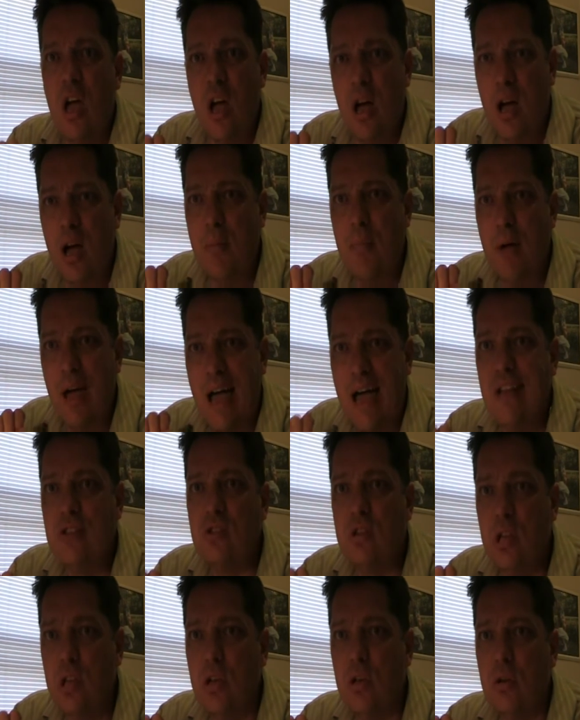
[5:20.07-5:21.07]
I'm
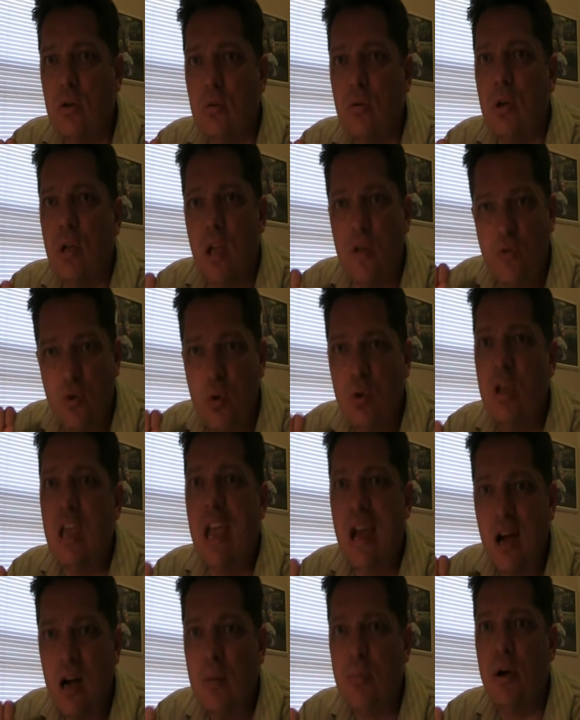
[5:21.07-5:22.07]
asking you, if you
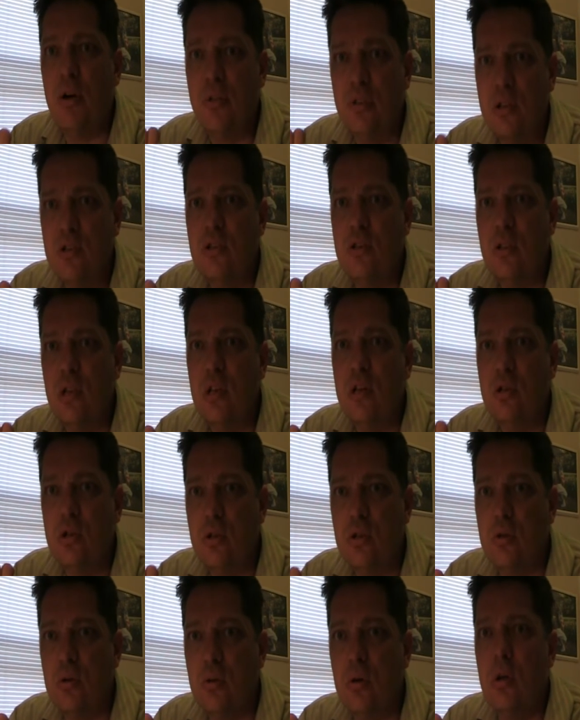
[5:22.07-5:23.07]
care about this
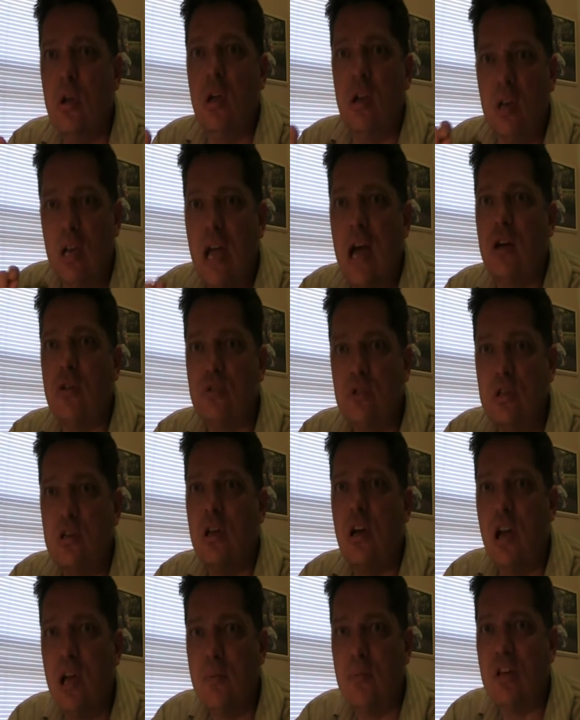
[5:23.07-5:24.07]
issue, now's the
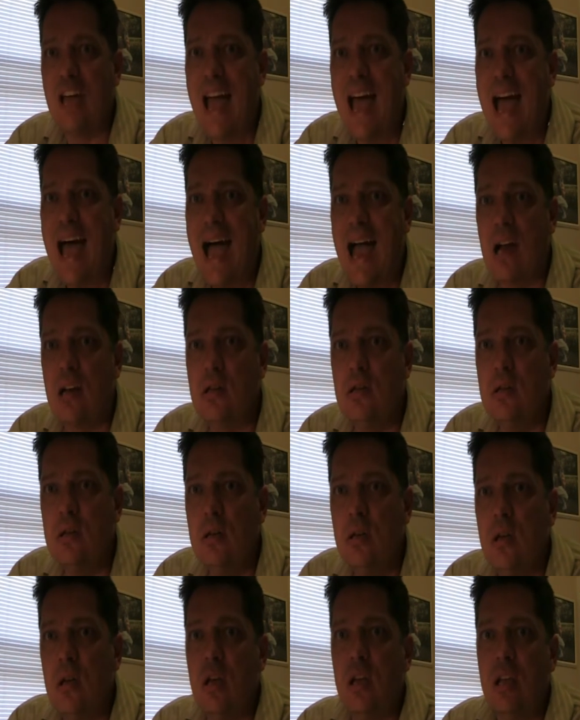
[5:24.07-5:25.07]
time to act.
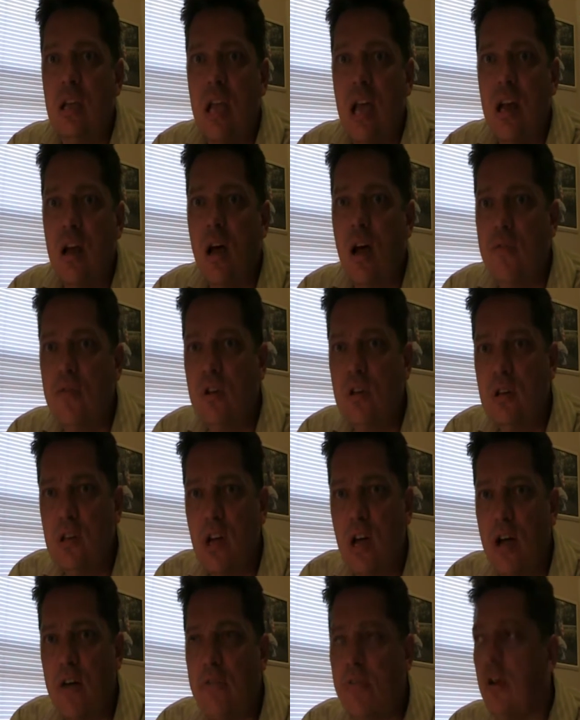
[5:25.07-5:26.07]
Get off your
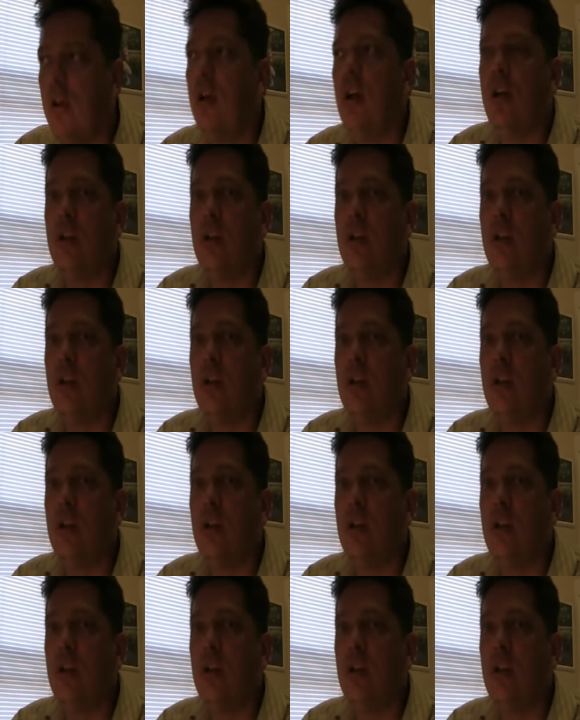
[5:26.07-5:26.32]
duff.